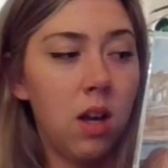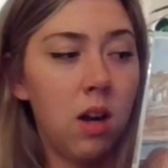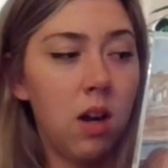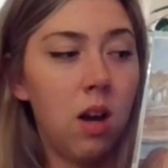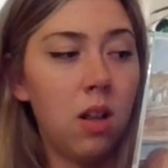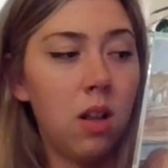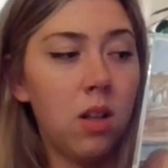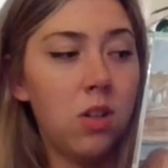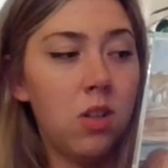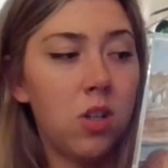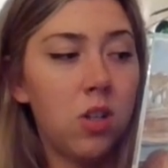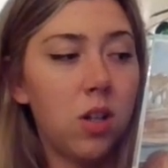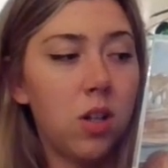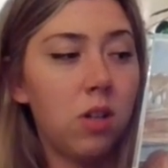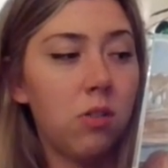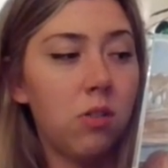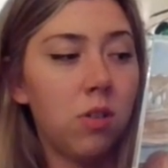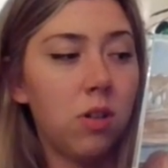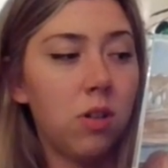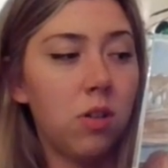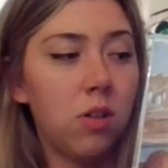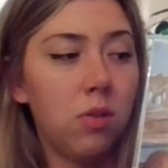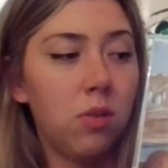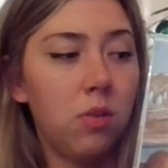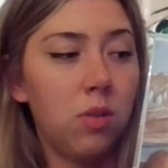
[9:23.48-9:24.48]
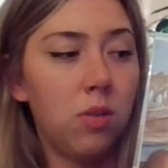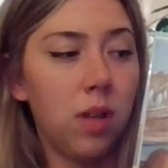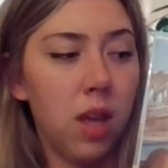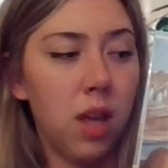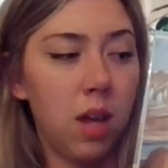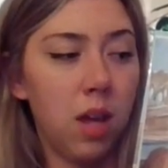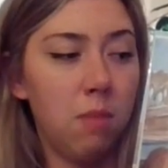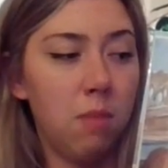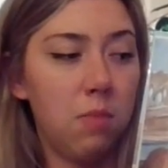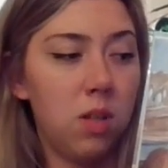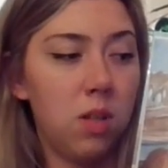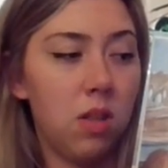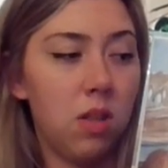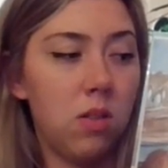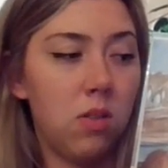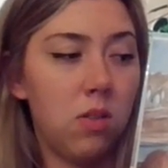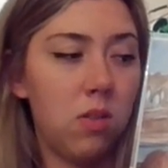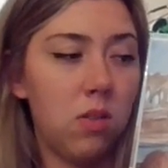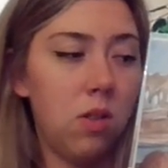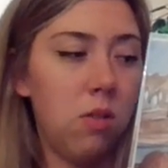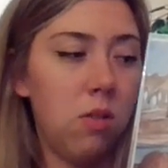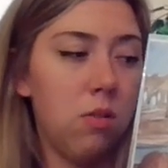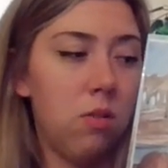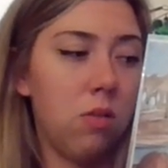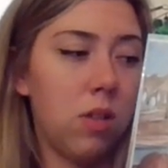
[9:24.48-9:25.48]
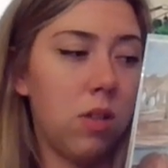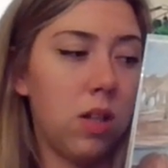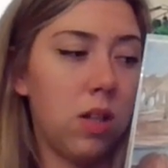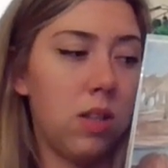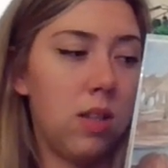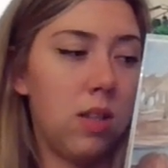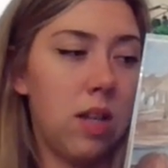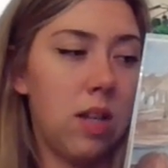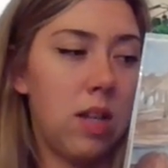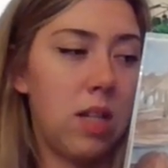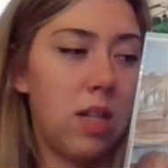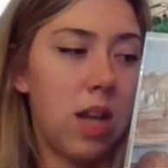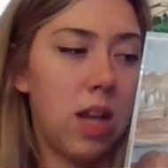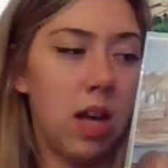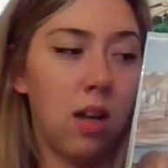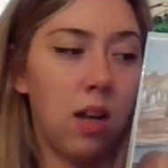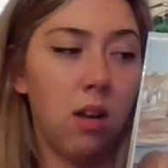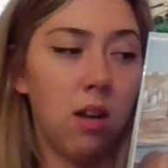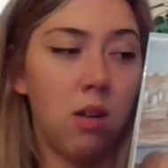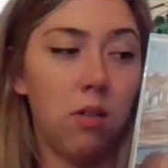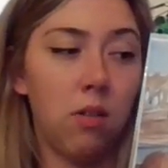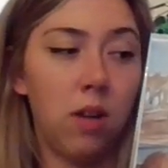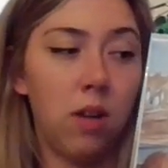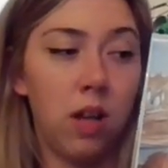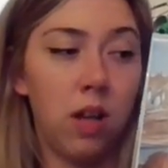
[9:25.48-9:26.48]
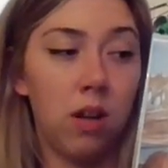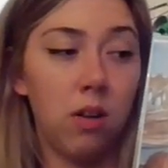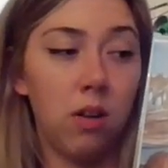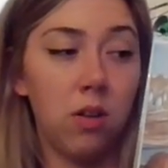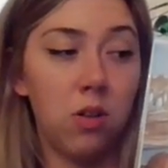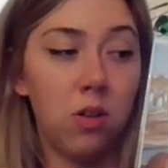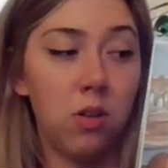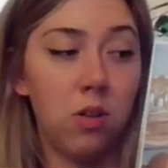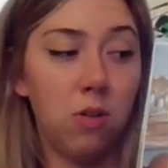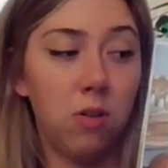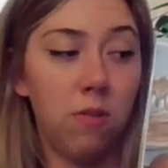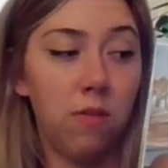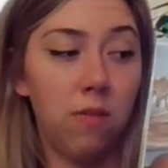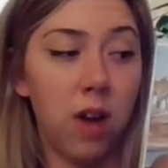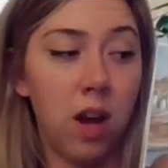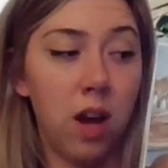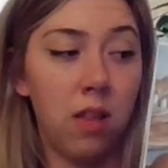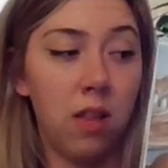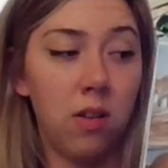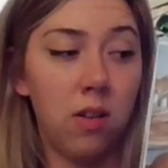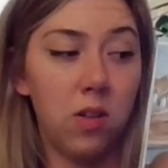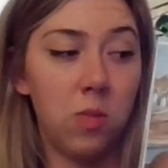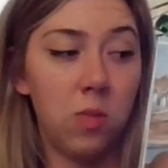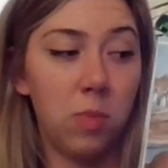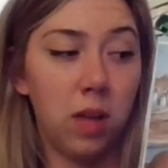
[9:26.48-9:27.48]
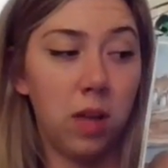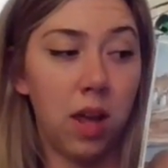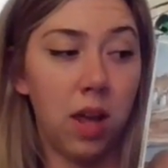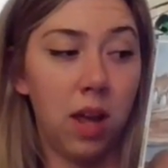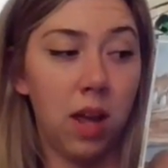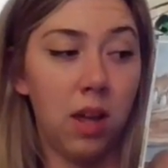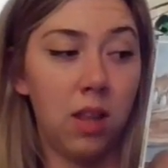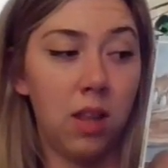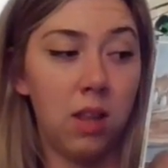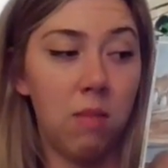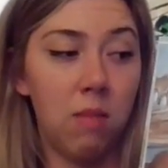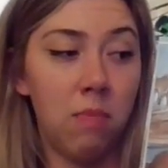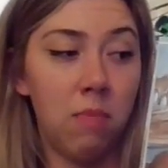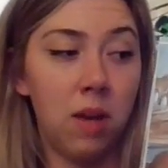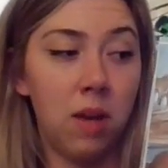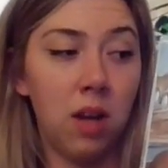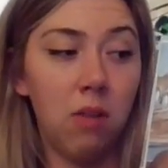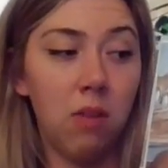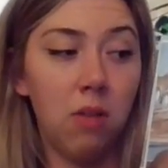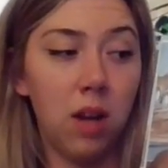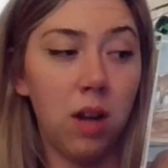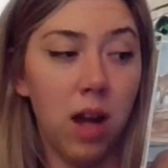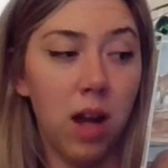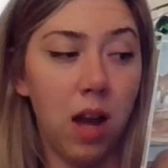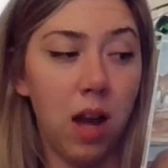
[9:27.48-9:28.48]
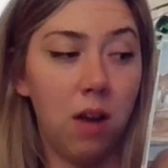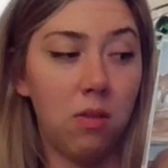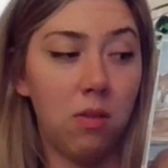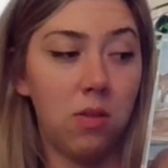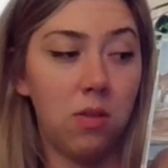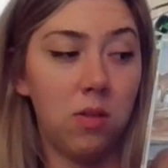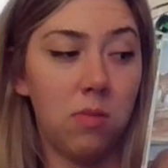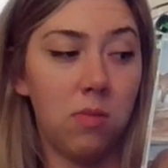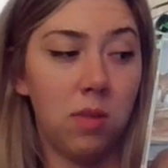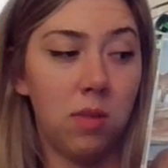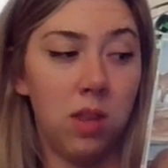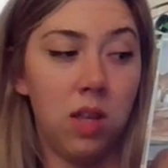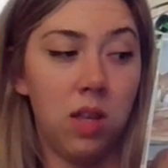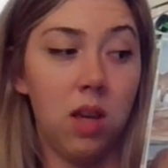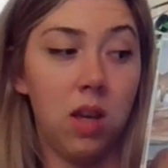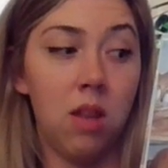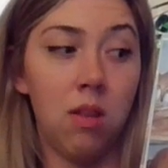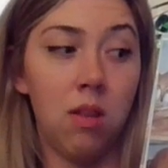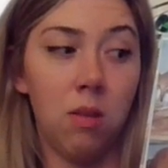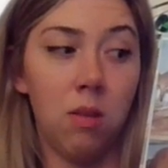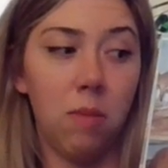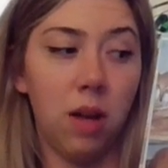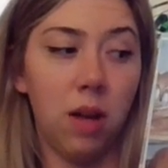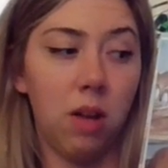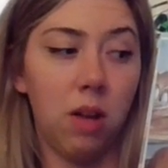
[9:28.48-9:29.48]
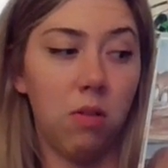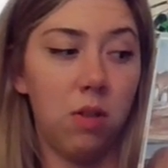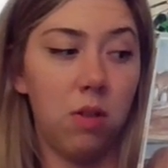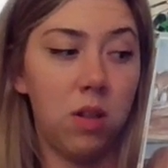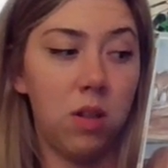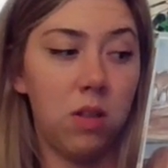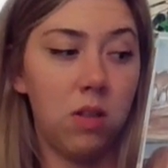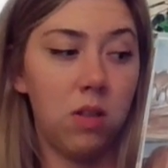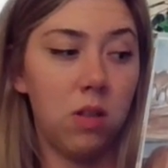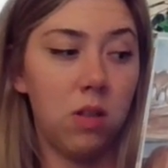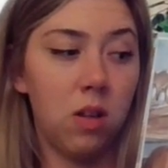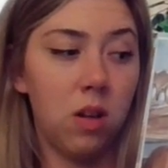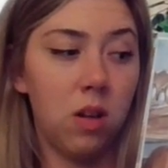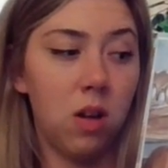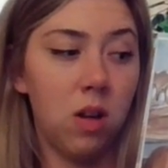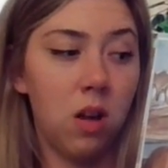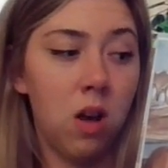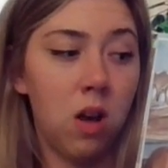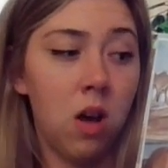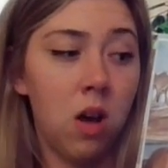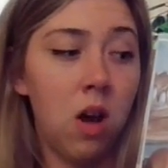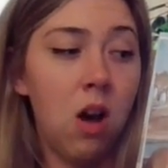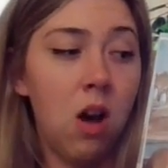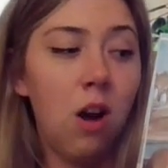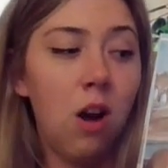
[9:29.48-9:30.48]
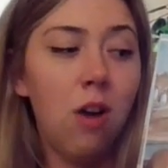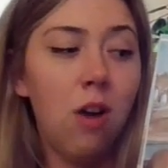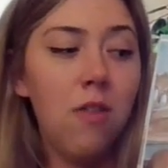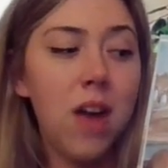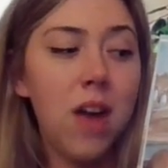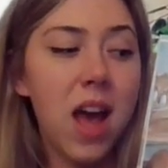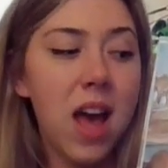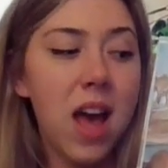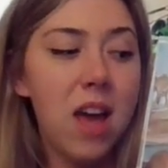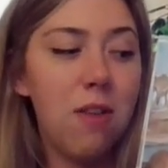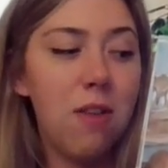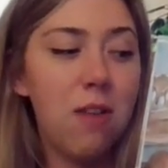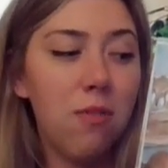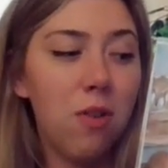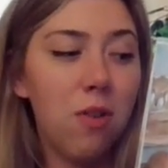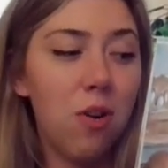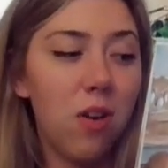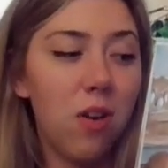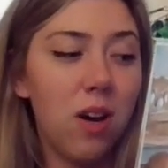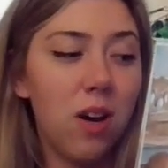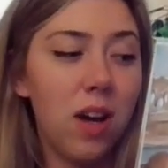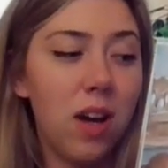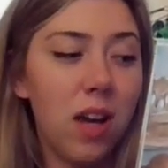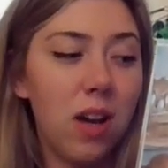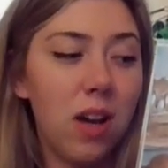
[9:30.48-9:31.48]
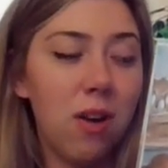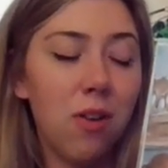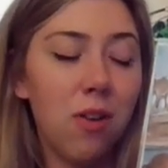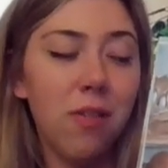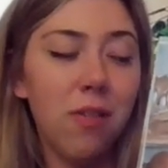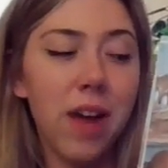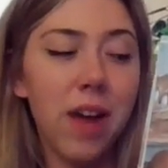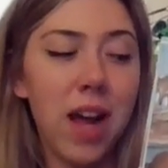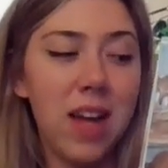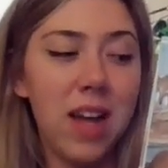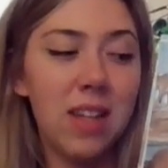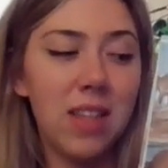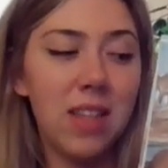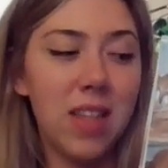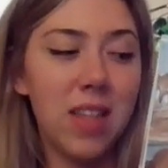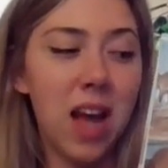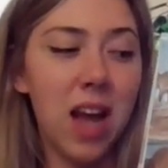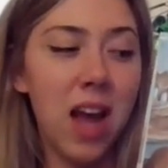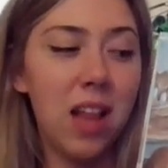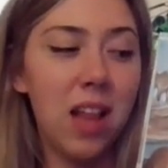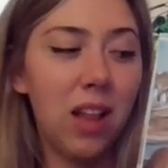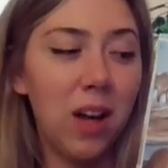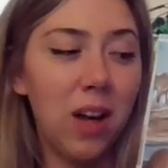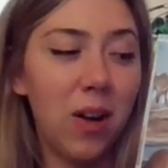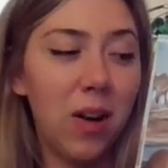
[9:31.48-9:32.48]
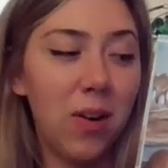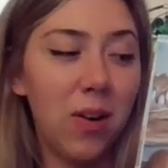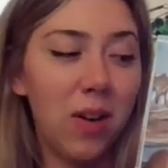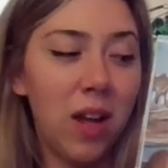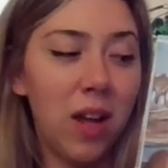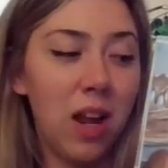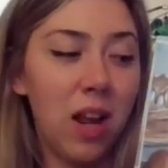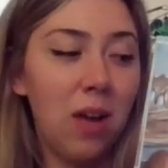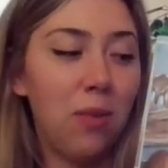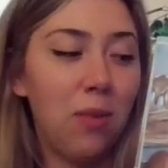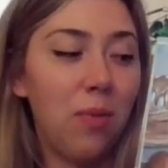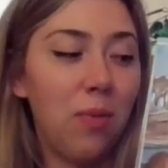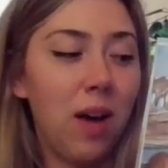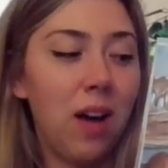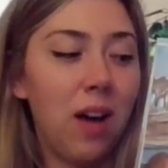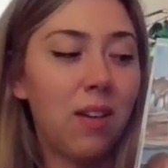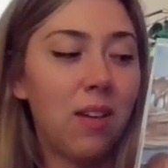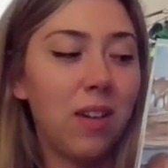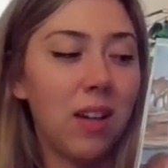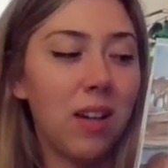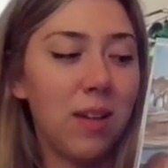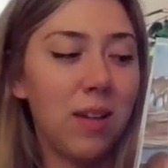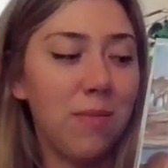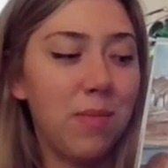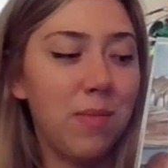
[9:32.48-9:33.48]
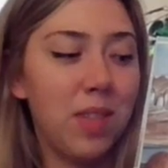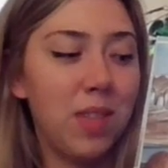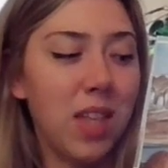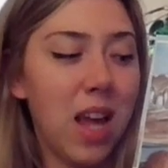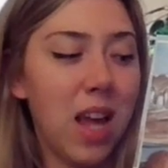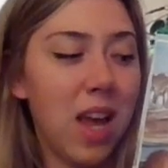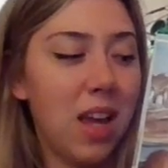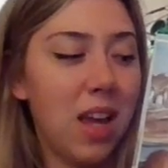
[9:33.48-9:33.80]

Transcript: and all the children who came to the zoo could see Tango and her two fathers playing in the penguin house with the other penguins. Hooray, Roy! Hooray, Silo! Welcome,